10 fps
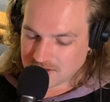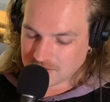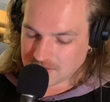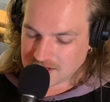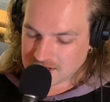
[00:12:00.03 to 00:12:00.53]

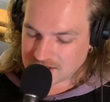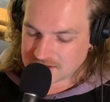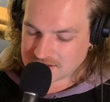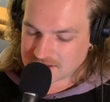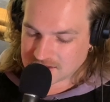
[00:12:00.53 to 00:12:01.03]

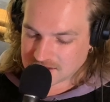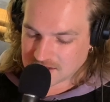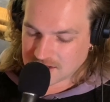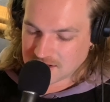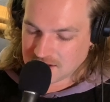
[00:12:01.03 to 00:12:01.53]
means
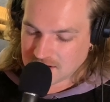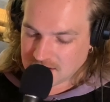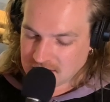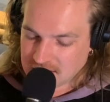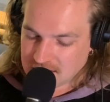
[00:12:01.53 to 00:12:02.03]

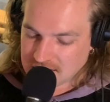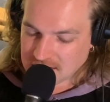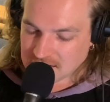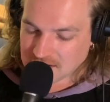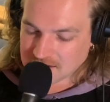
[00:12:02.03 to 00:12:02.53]

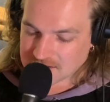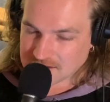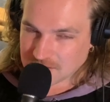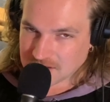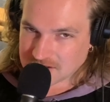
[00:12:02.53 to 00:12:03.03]
is it
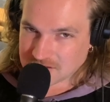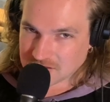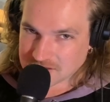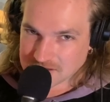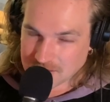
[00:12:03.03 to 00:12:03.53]
means to
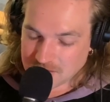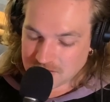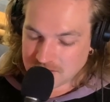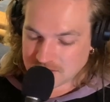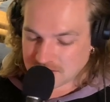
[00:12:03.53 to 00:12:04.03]
assemble.
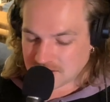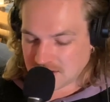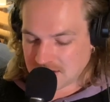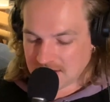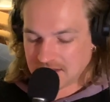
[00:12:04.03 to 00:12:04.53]

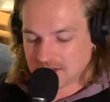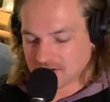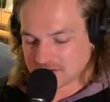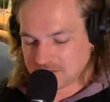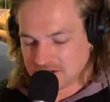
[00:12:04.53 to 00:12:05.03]
It also
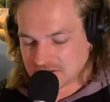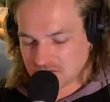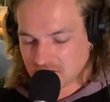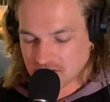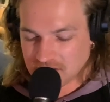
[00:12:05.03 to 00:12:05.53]
means
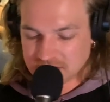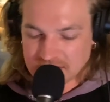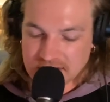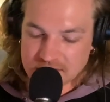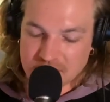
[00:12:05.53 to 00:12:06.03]
coral. So
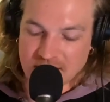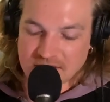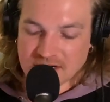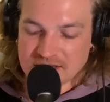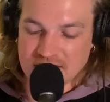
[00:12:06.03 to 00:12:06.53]
this
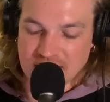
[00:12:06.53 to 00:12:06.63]
project